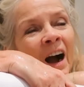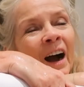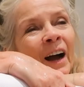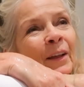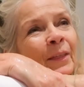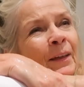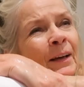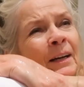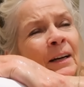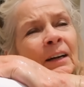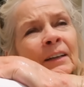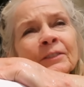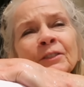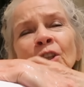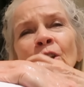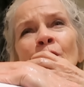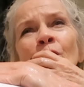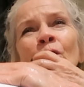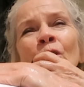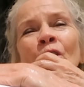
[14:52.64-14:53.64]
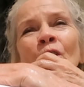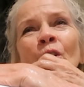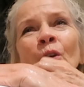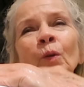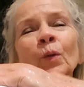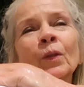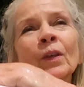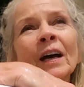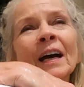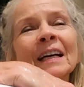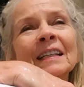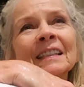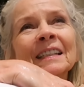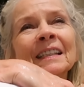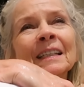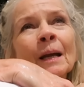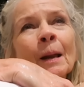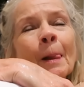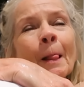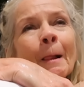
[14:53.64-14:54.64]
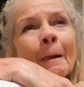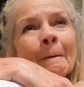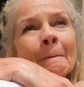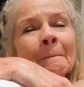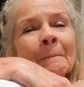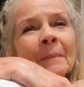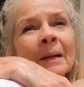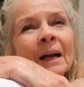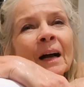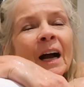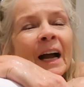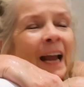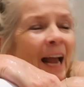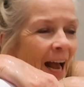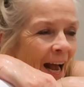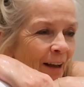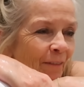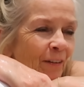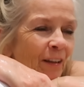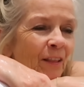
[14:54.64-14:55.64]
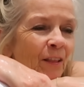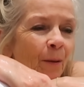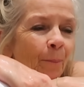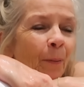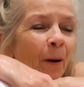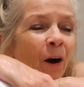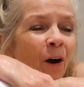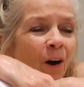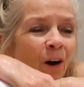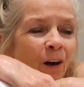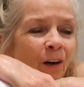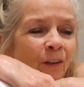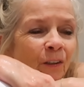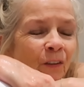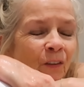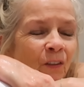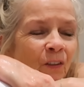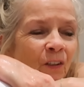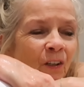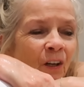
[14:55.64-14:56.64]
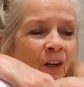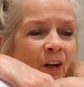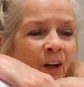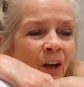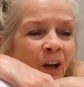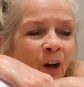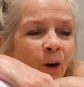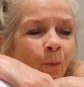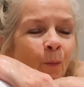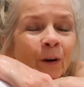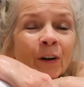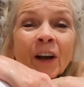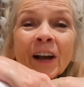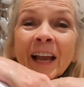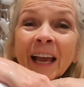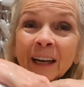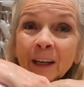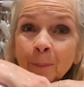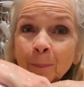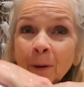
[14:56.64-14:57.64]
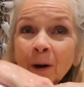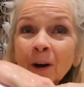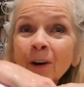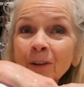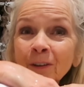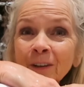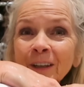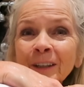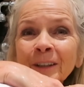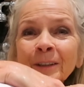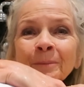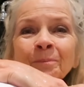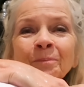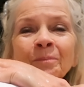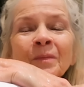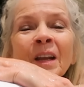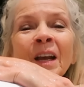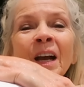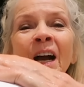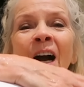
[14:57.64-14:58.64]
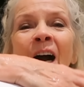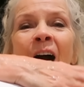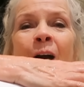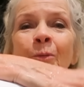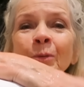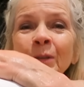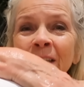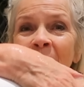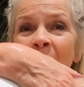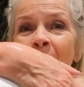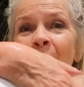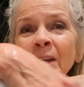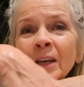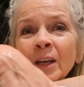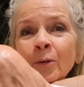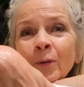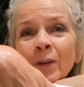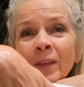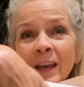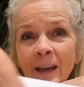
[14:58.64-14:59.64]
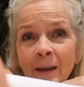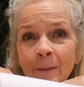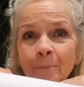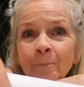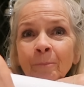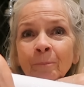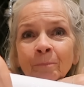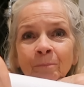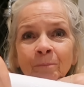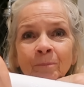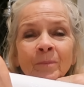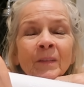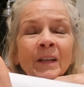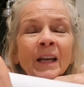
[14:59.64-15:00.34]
I think I've told you that I have in the past, when I had a partner, I would come here with him